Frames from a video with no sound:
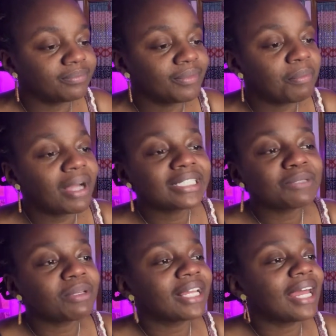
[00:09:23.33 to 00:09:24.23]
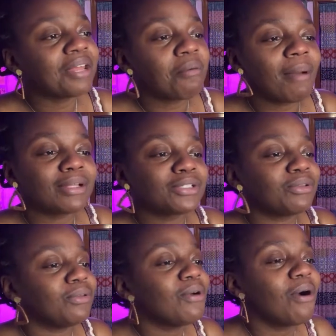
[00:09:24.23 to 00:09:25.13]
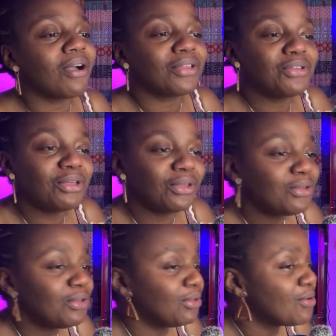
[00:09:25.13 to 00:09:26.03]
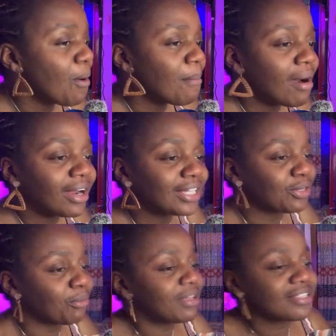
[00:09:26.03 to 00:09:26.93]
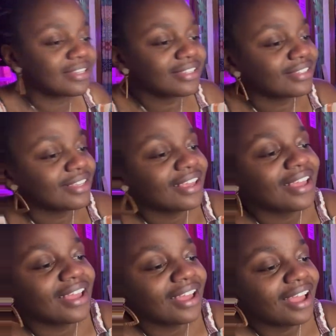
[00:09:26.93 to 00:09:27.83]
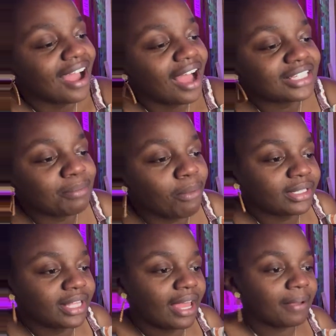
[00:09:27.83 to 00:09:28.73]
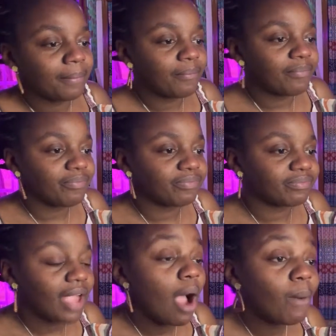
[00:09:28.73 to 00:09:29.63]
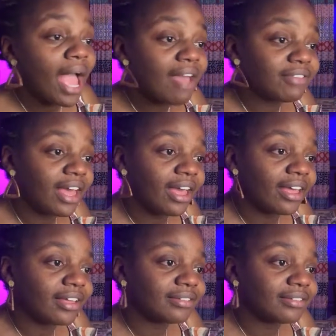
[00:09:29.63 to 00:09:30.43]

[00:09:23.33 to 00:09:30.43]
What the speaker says: Bosh, that's one thing I love about you. You gonna market your business. I support that. Oh, I have that.